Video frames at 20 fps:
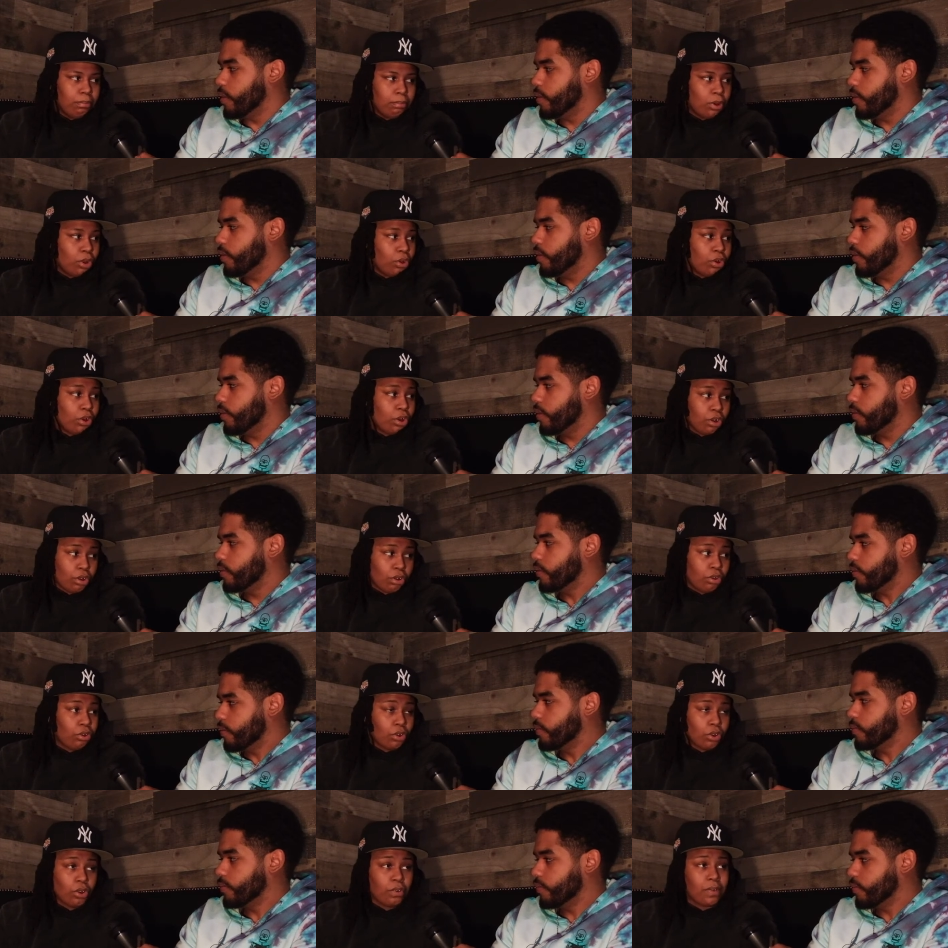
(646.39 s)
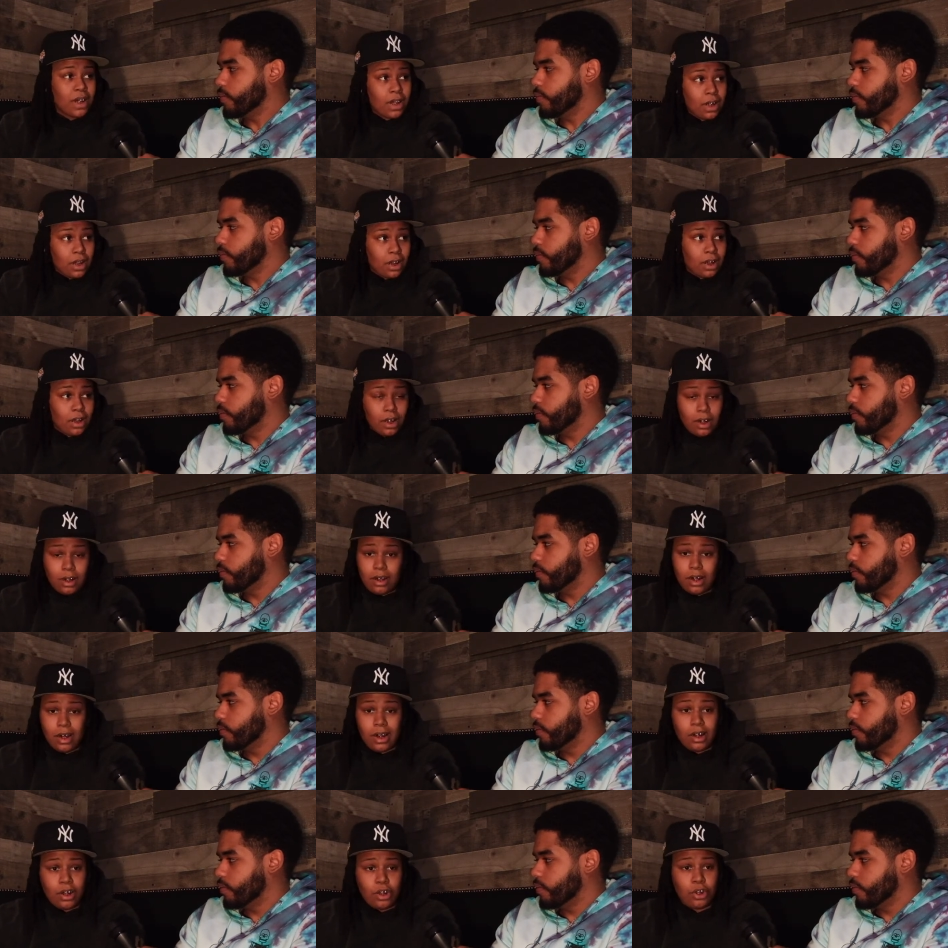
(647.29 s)
Speaker 1: bullshit songs. So if I see a nigga
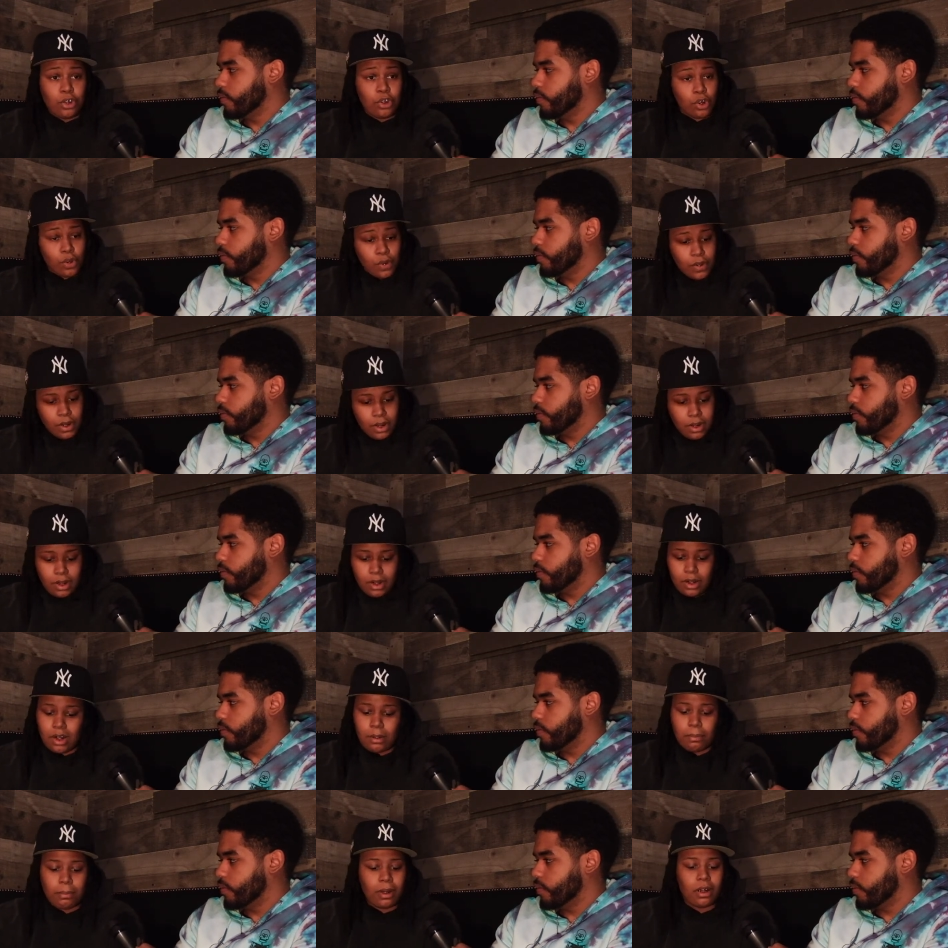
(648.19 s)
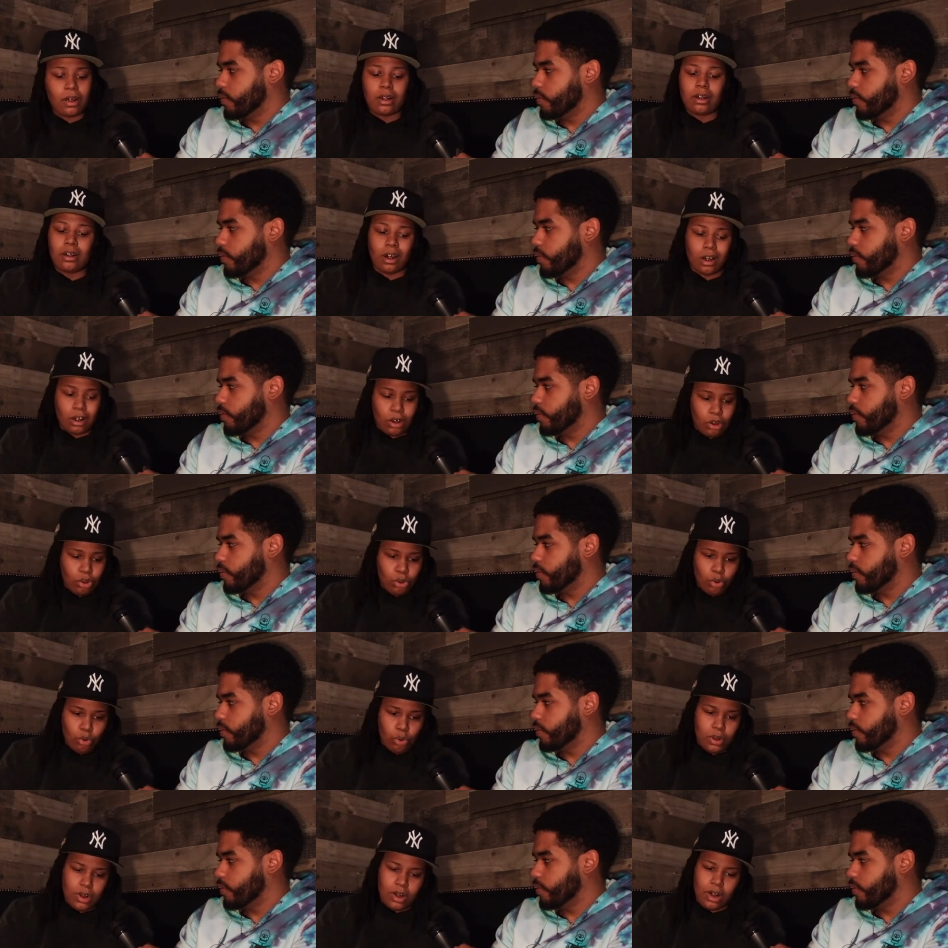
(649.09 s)
taking it serious, he seemed like a solid
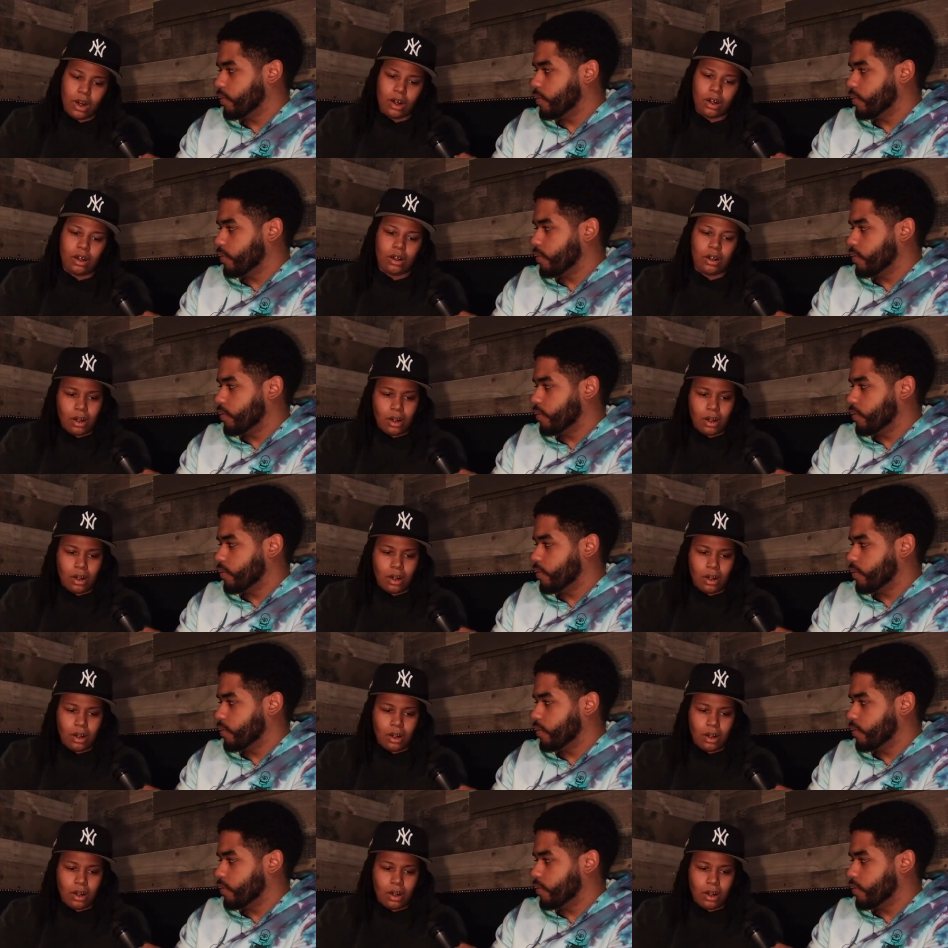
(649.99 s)
dude. He got good